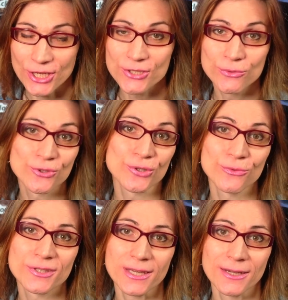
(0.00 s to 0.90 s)
just to
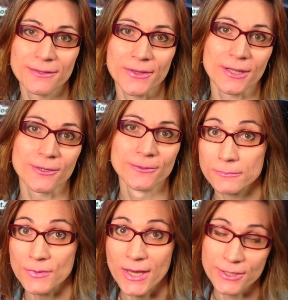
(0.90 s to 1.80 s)
shoot single video.
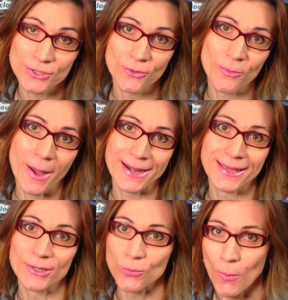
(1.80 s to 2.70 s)
There is on
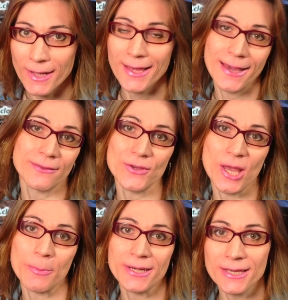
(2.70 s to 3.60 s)
market one
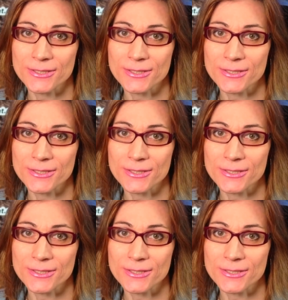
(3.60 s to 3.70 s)
NVMe